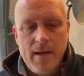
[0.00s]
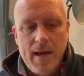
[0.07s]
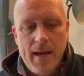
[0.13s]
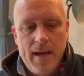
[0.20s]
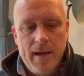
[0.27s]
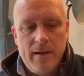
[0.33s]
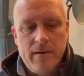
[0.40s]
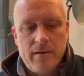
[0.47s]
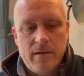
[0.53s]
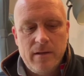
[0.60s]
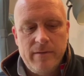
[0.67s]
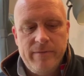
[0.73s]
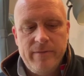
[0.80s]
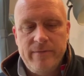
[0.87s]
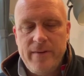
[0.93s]
And
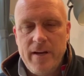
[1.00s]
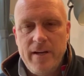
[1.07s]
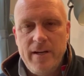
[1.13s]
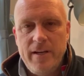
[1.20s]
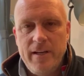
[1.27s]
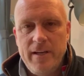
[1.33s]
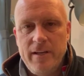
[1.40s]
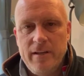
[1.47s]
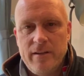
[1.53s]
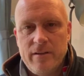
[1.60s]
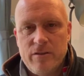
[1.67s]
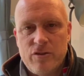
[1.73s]
if you've done any